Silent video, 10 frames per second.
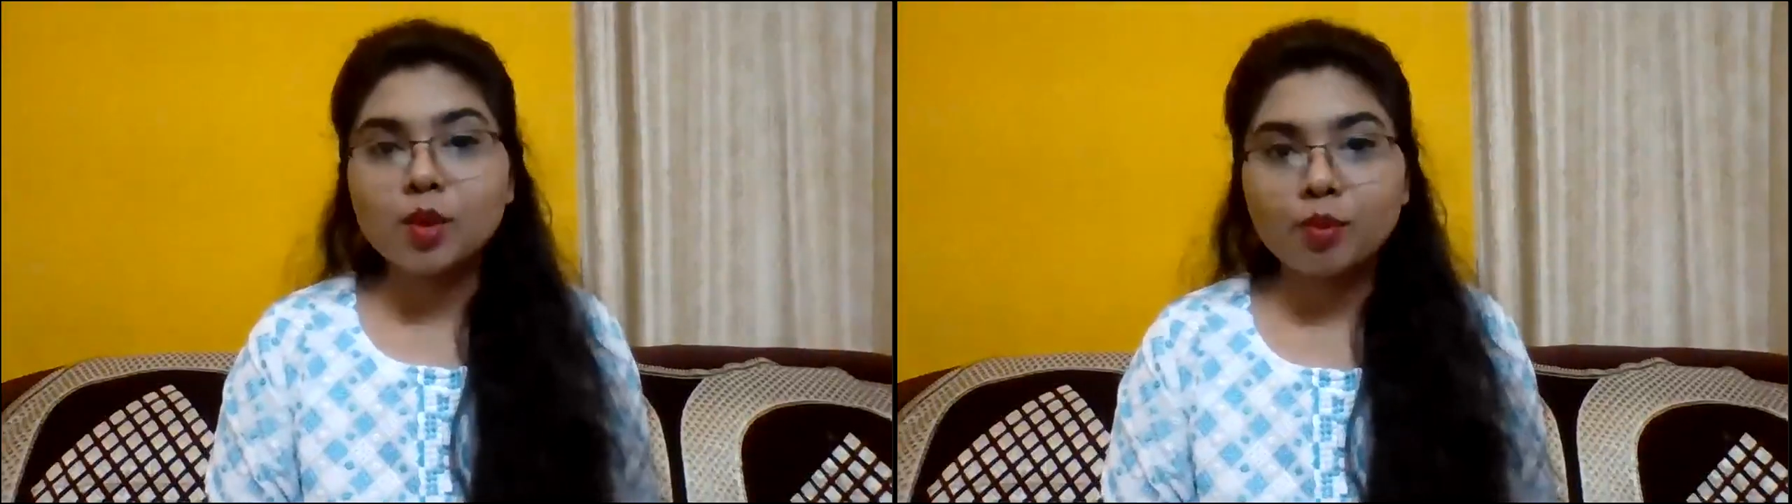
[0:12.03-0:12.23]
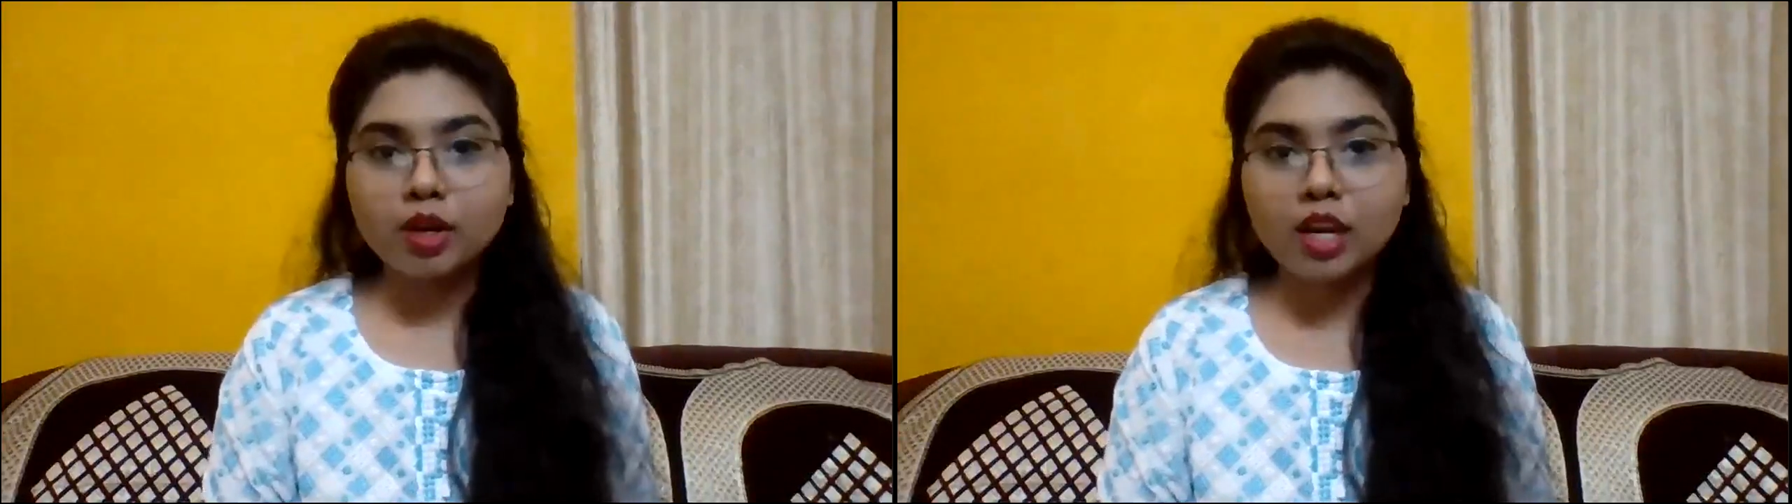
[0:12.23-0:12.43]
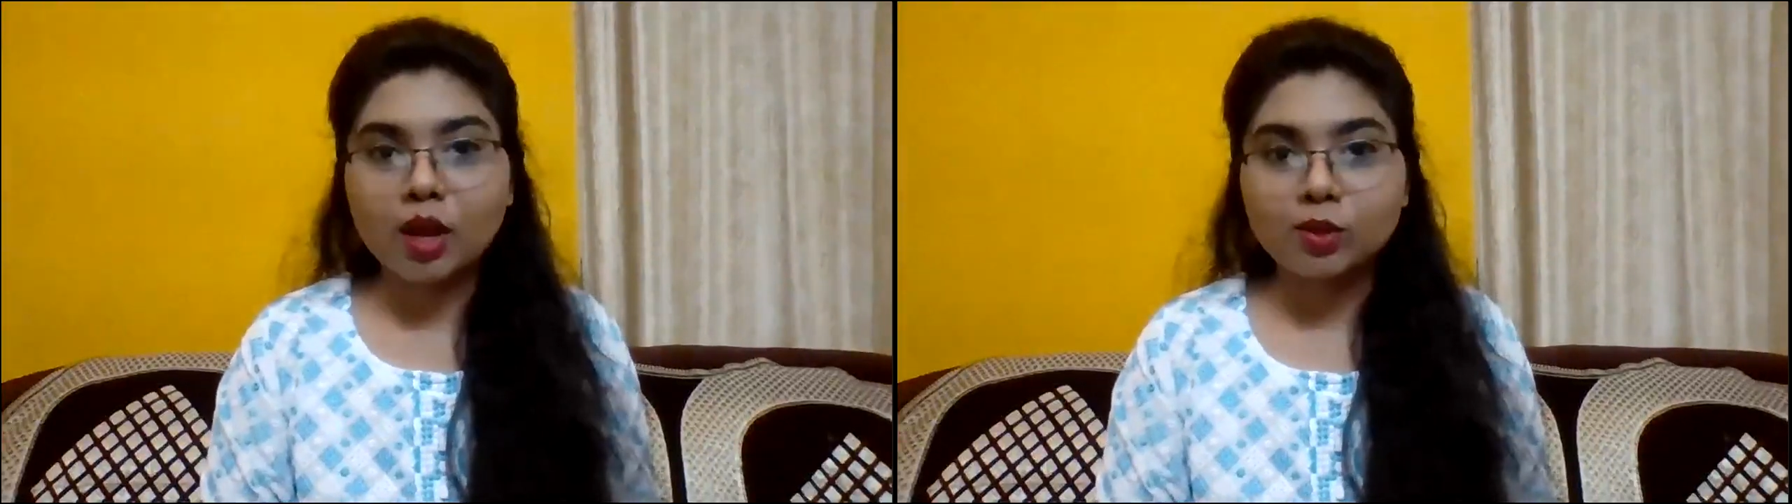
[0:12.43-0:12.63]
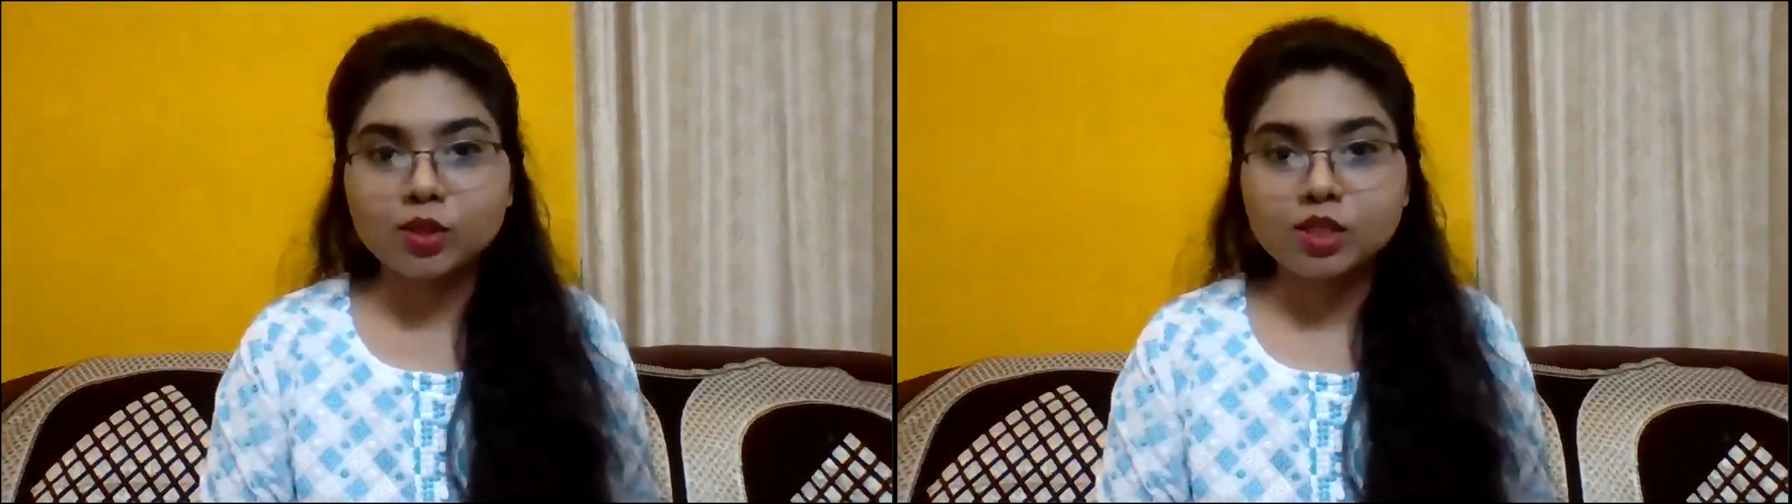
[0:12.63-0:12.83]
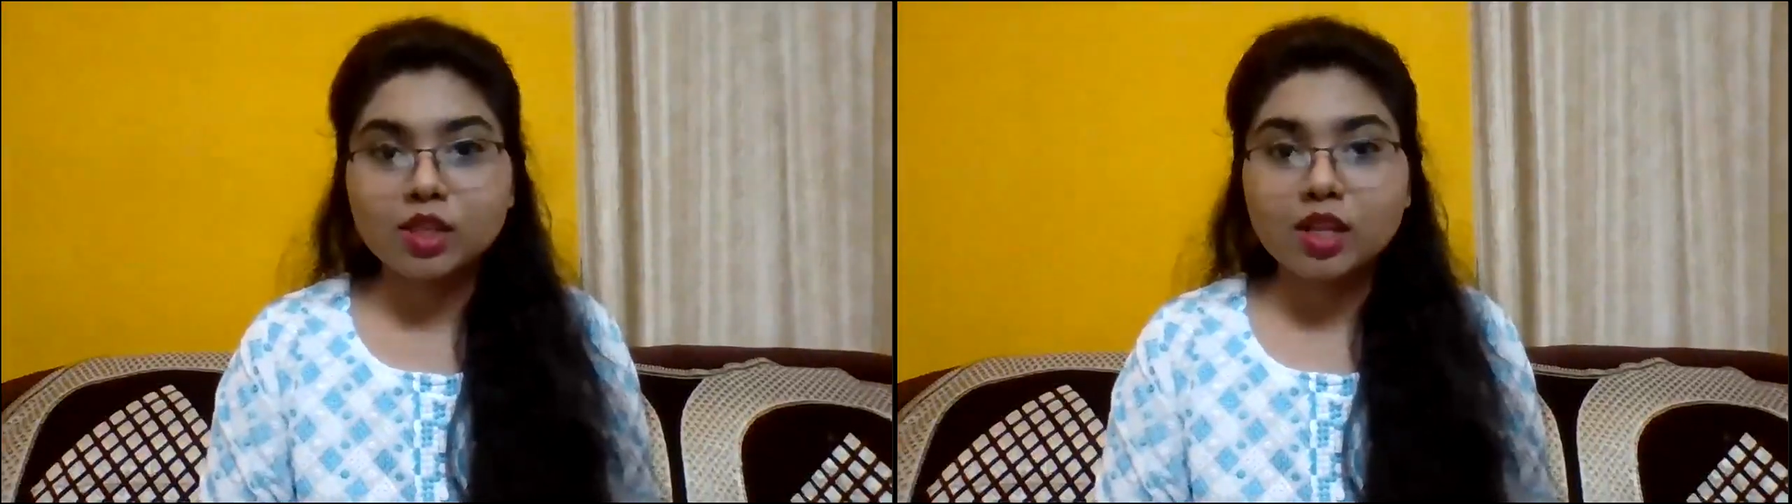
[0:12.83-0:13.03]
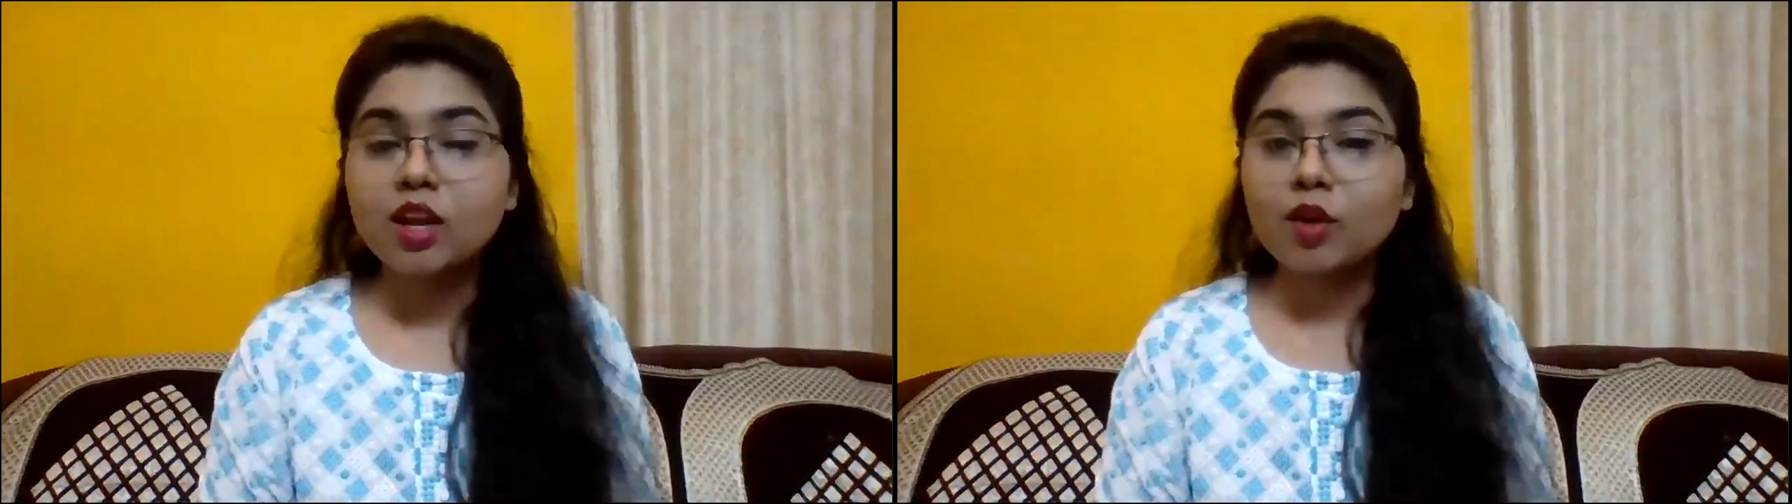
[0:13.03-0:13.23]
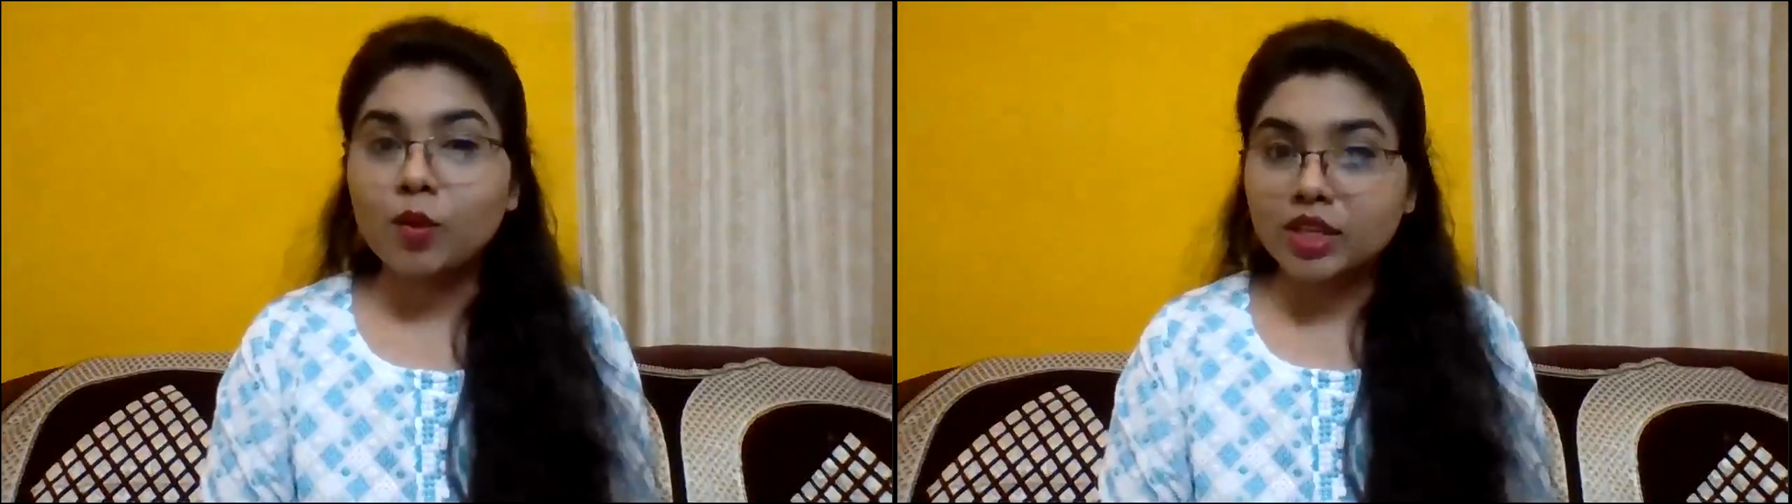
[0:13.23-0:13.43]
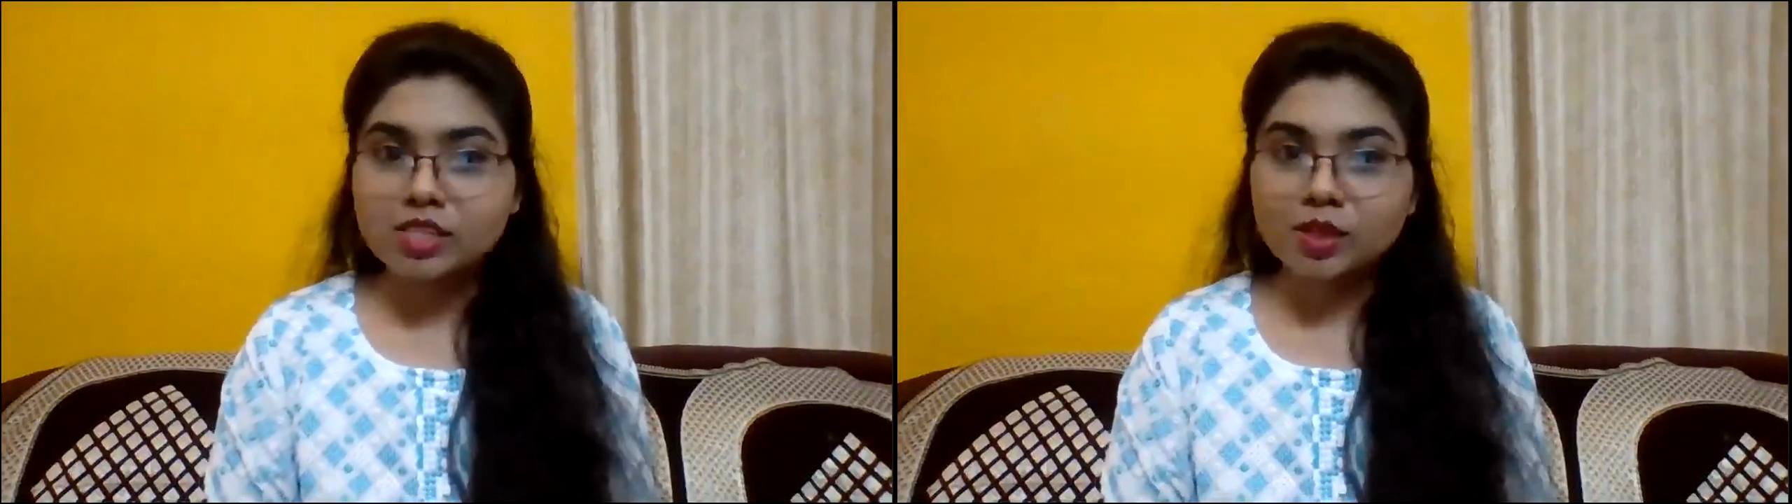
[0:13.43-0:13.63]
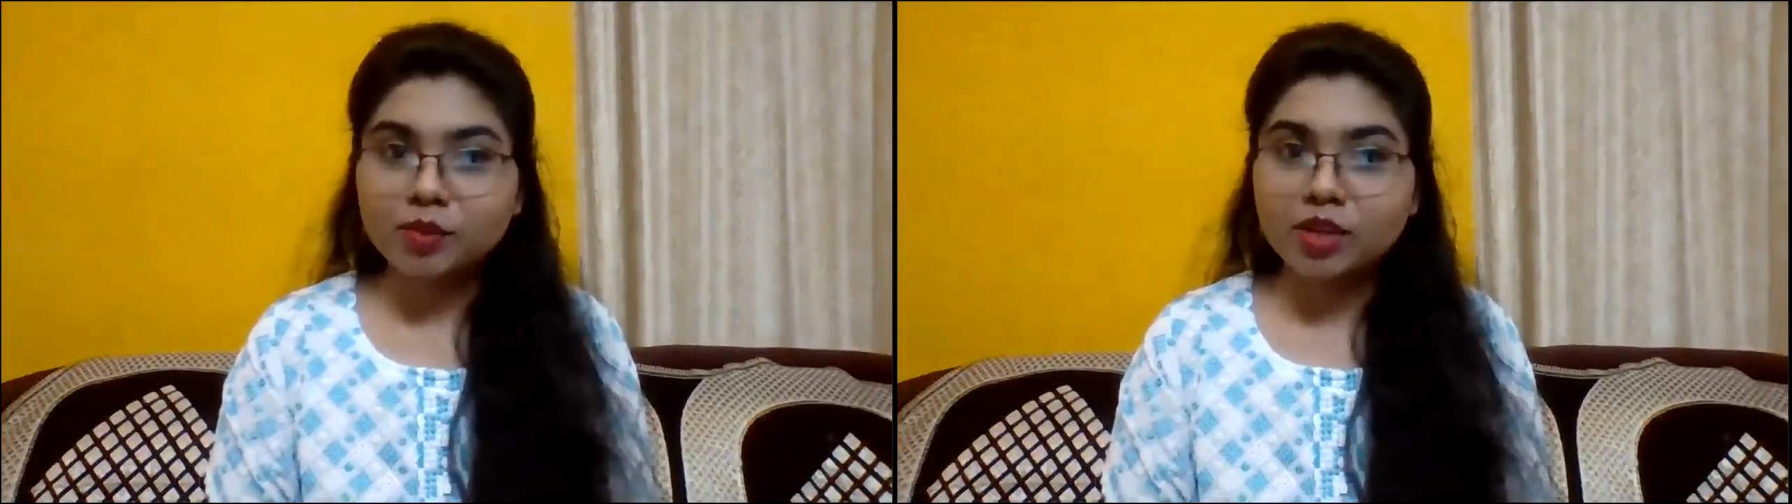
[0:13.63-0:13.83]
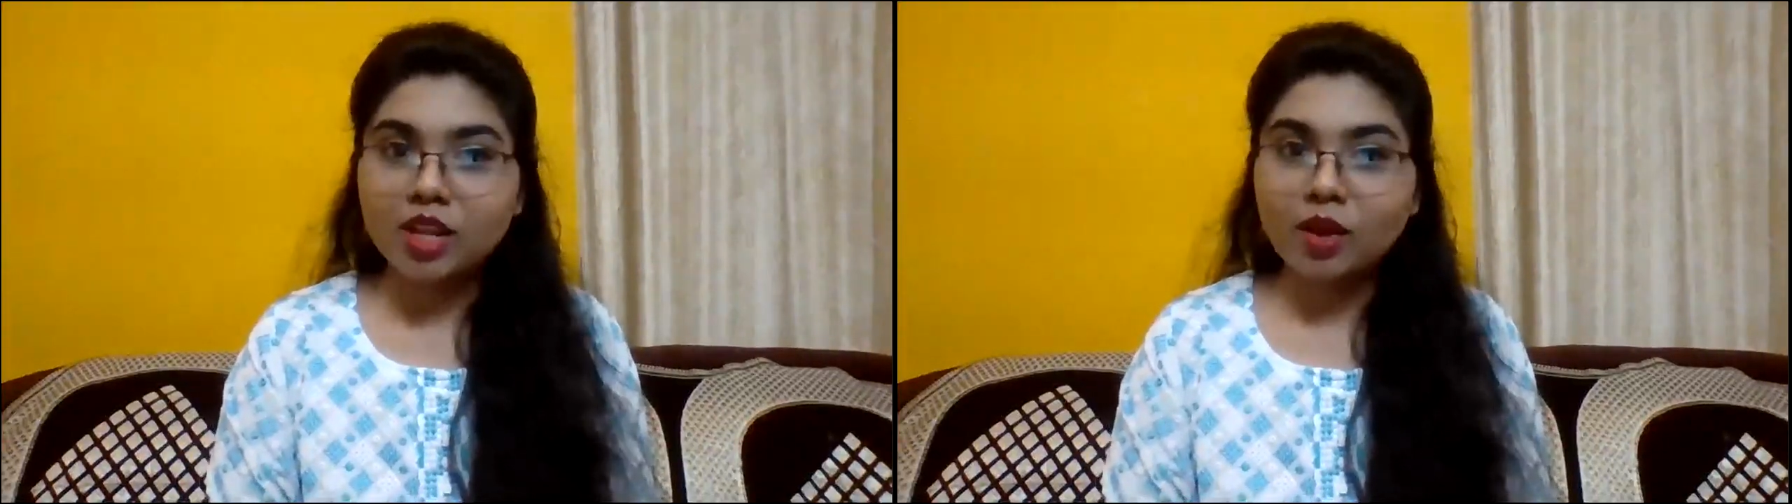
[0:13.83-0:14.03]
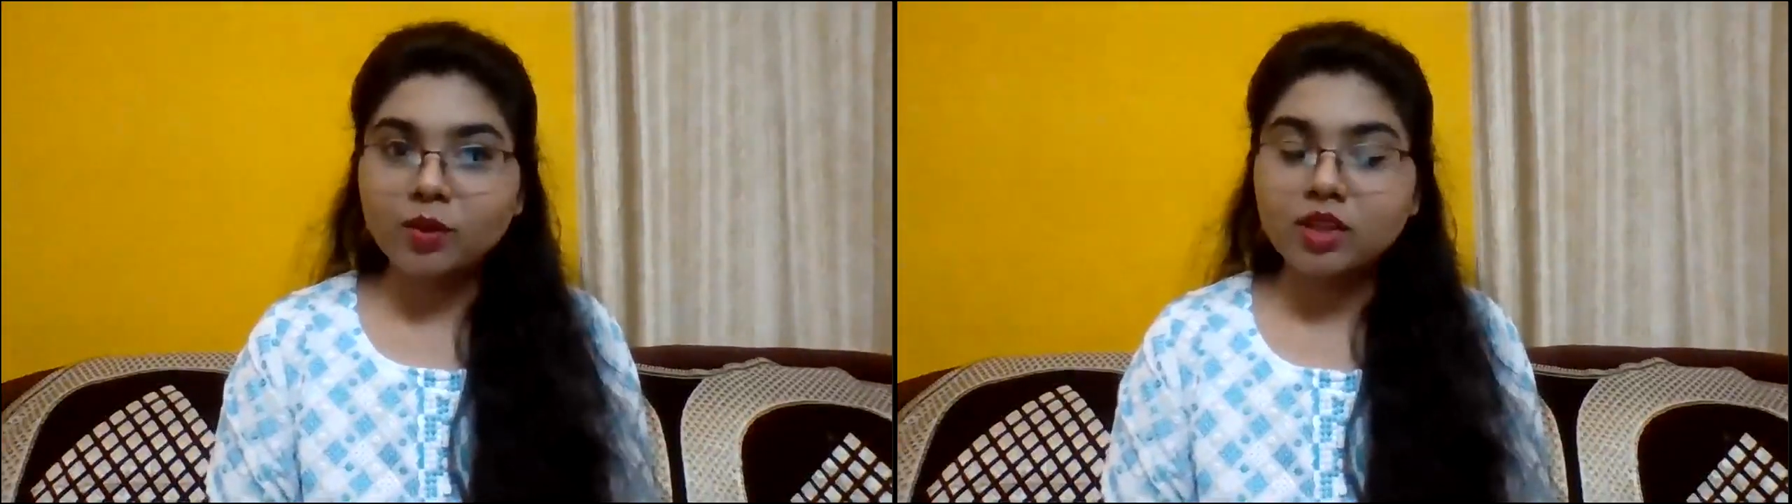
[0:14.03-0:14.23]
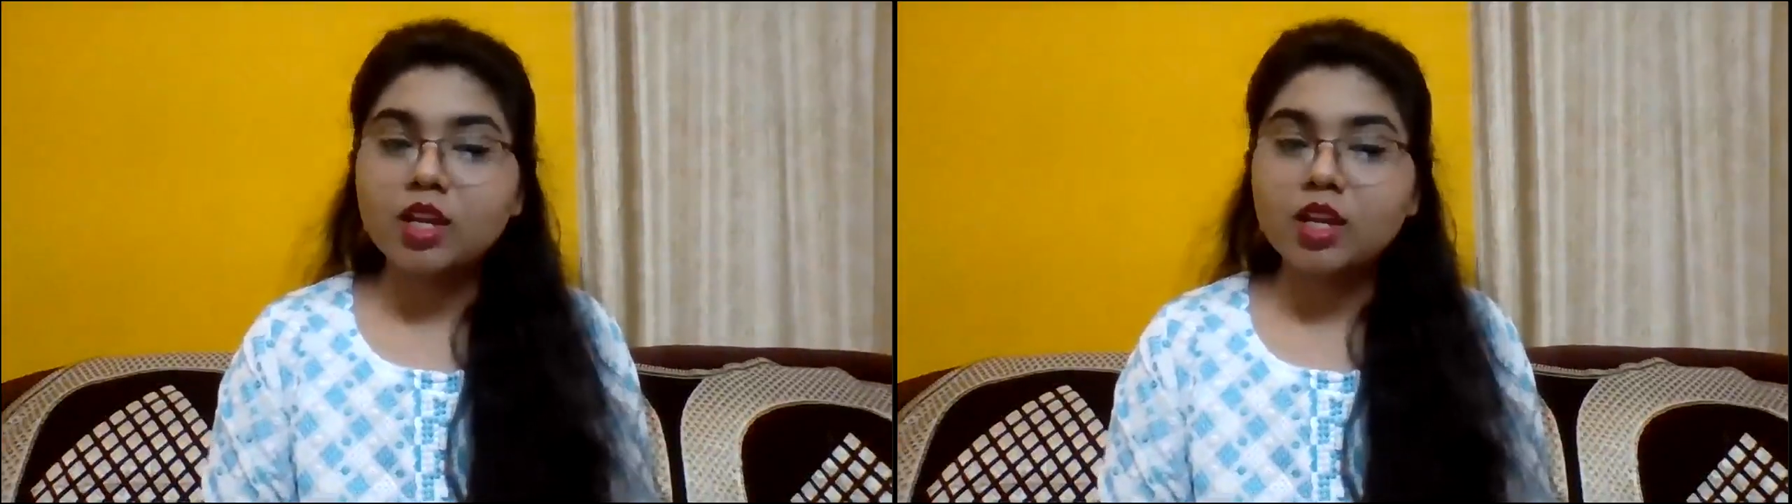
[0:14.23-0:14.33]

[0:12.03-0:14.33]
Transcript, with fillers: pronouns. What is a pronoun?